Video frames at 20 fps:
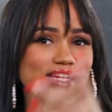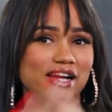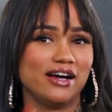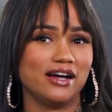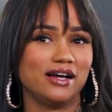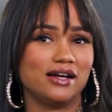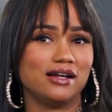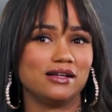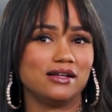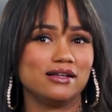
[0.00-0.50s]

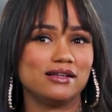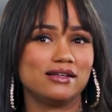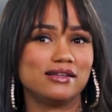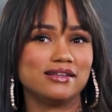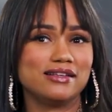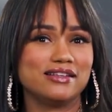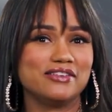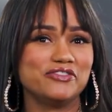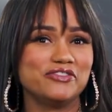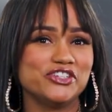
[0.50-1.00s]
y'all.
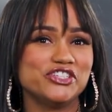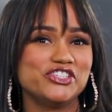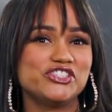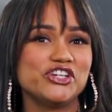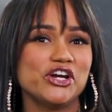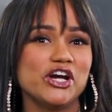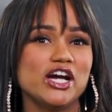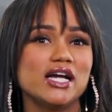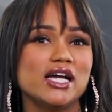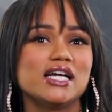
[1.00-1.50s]
Okay, for
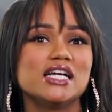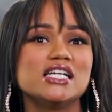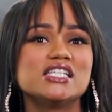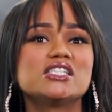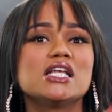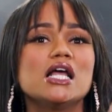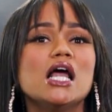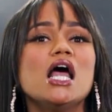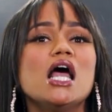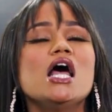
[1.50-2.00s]

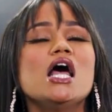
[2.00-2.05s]
sure.